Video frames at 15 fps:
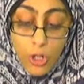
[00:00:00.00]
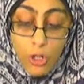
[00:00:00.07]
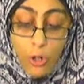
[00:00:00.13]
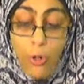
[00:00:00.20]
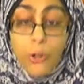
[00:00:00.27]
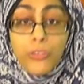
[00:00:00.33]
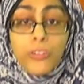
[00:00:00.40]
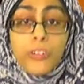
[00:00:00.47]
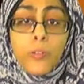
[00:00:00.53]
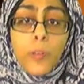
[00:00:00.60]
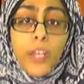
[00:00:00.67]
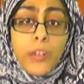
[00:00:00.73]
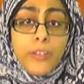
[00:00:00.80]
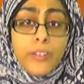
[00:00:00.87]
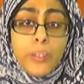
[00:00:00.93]
hurt their
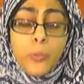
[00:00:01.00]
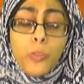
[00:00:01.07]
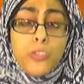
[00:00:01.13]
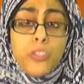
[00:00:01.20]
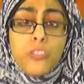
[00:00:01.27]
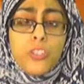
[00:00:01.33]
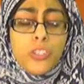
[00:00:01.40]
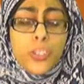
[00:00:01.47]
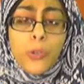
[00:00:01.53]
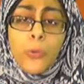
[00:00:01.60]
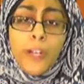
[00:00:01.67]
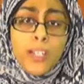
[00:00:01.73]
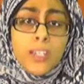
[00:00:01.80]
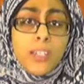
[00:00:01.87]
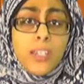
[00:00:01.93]
parents, which is just
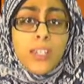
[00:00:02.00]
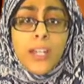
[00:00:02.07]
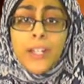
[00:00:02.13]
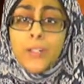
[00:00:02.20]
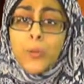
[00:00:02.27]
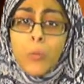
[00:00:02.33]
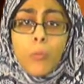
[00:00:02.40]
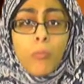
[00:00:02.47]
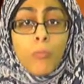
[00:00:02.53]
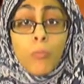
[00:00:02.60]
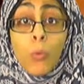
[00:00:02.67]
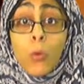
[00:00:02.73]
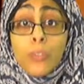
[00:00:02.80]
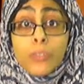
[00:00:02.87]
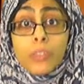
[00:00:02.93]
crazy. And I know
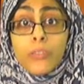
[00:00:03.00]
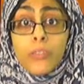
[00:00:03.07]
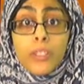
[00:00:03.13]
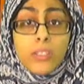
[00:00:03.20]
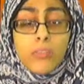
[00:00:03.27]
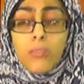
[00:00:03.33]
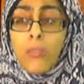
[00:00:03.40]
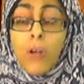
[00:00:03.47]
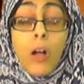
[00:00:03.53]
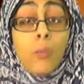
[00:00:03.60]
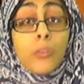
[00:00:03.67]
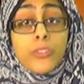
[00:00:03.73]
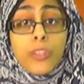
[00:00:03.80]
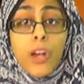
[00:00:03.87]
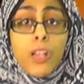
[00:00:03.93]
most of us,
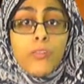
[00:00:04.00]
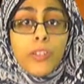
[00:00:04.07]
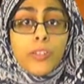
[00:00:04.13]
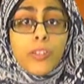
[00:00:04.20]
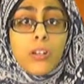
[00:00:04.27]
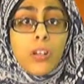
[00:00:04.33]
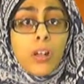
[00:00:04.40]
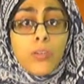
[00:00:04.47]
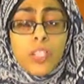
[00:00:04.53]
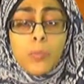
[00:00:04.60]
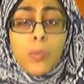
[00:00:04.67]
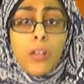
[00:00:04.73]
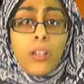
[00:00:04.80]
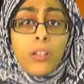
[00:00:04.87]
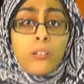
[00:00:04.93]
almost all of us, are not
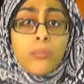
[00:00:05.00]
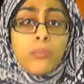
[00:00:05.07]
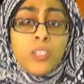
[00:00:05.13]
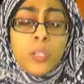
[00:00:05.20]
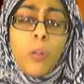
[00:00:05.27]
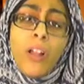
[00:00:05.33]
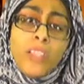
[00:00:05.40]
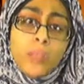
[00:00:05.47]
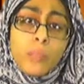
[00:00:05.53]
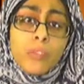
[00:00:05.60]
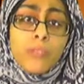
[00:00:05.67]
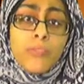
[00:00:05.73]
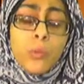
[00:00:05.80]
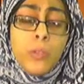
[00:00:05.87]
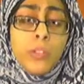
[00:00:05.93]
responsible of
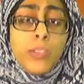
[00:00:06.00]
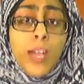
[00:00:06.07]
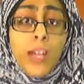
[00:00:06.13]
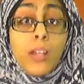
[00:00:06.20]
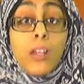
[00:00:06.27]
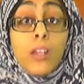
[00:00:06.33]
doing that.